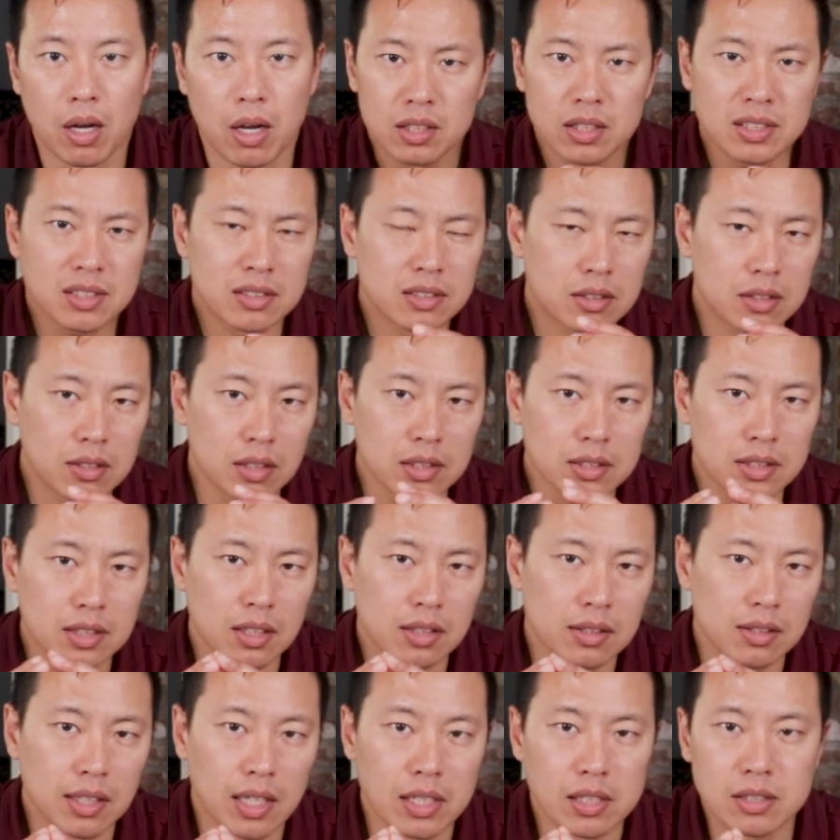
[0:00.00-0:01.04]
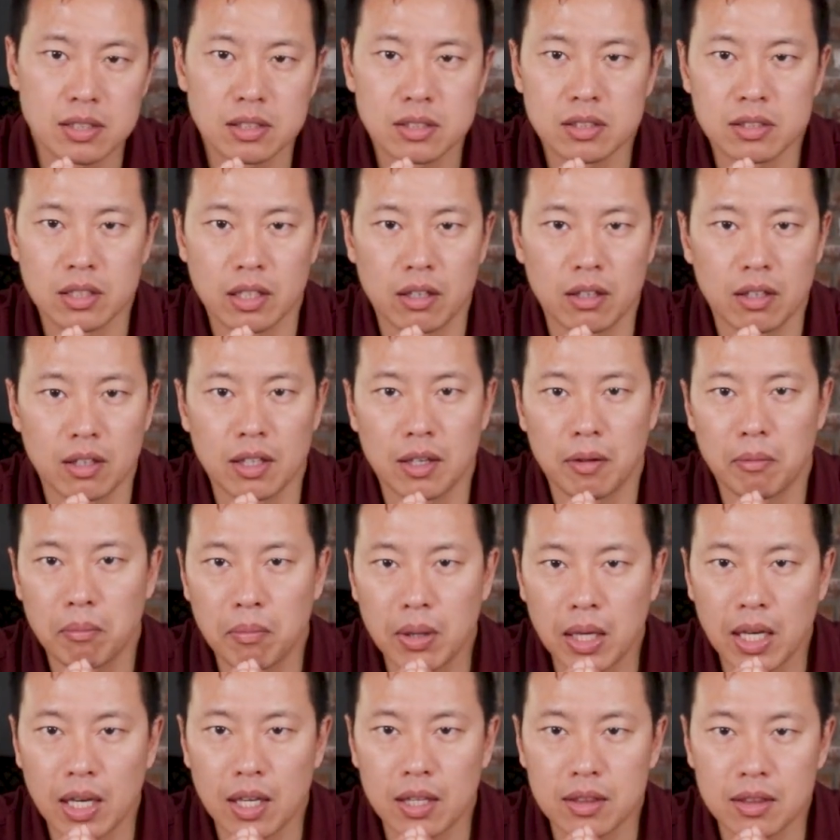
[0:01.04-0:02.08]
This doesn't necessarily
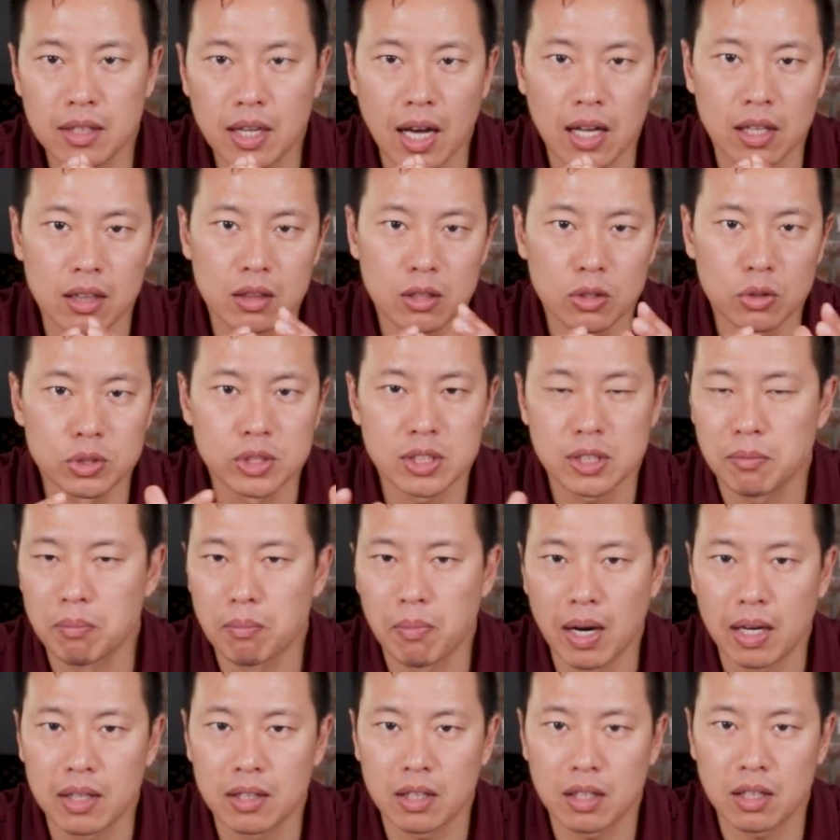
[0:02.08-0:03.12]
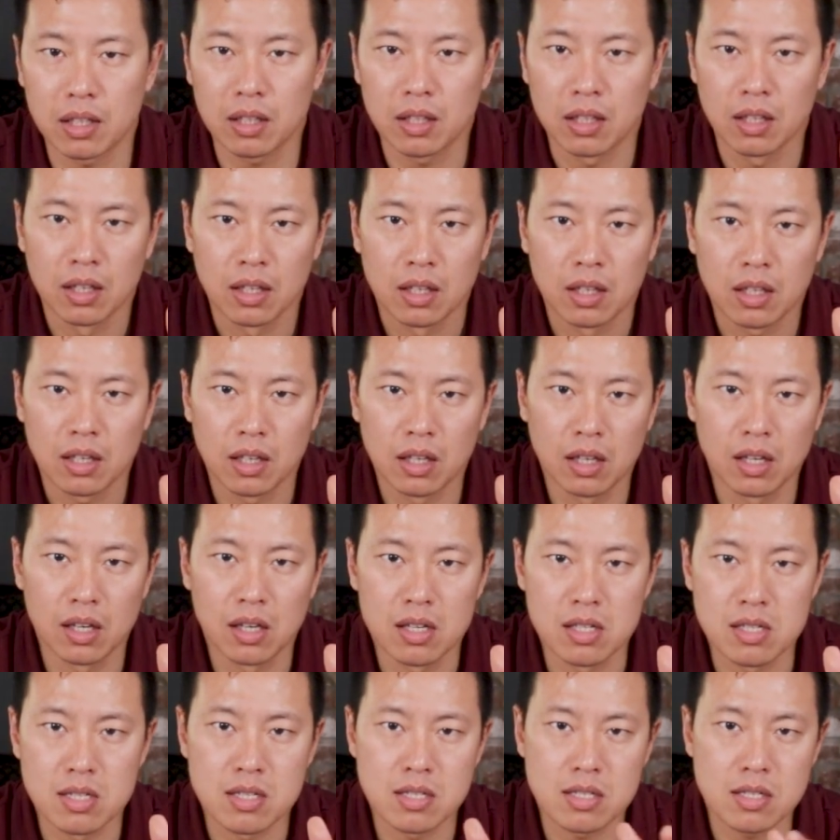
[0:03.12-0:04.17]
mean that losing money
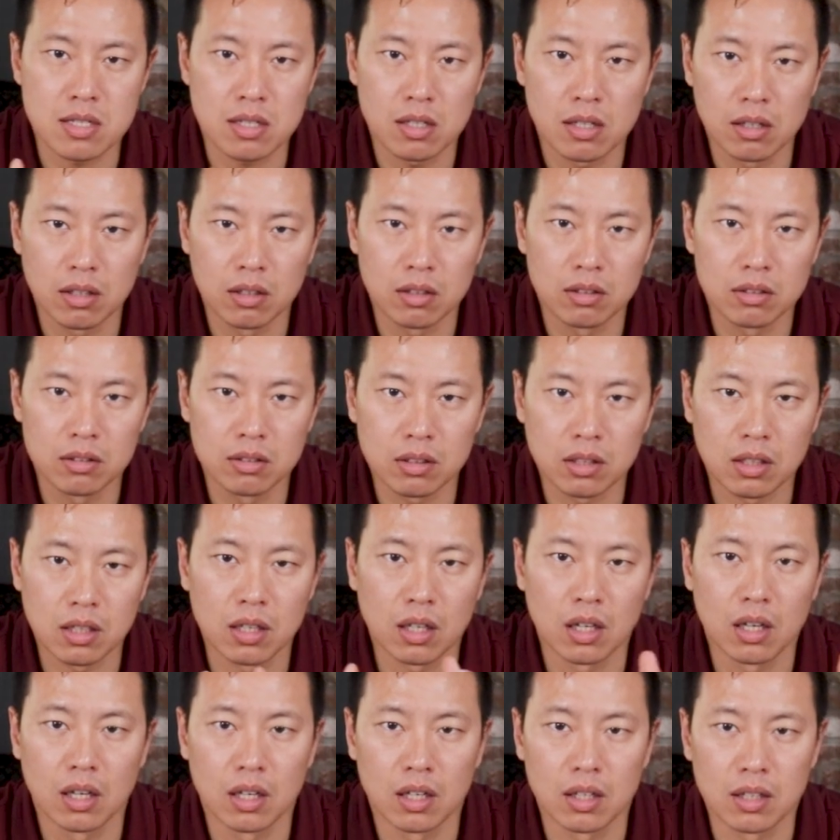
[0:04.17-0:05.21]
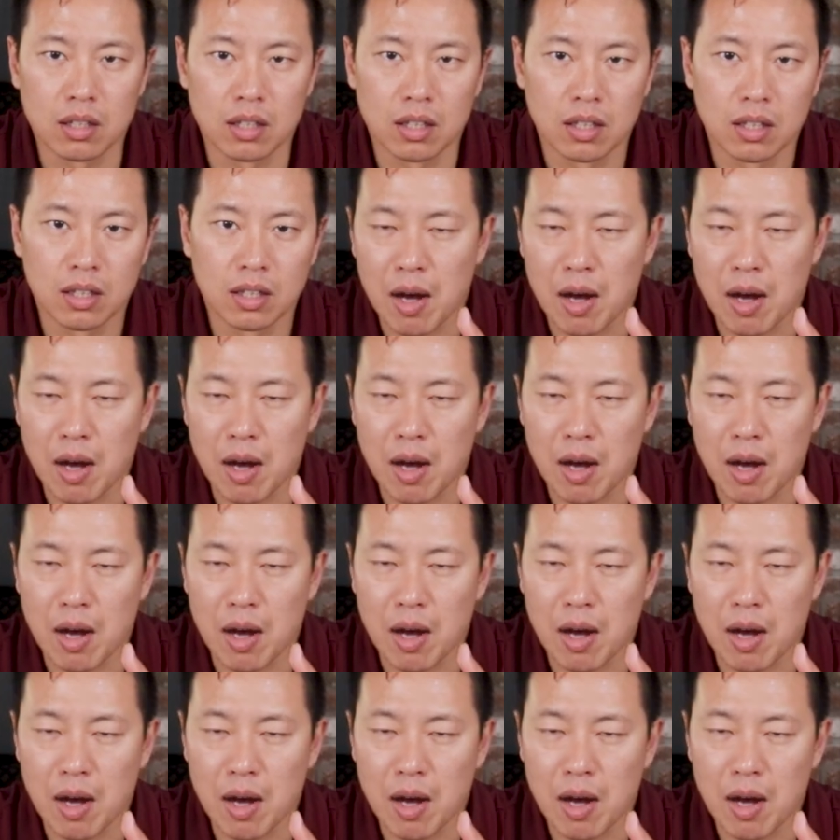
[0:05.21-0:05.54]
is good.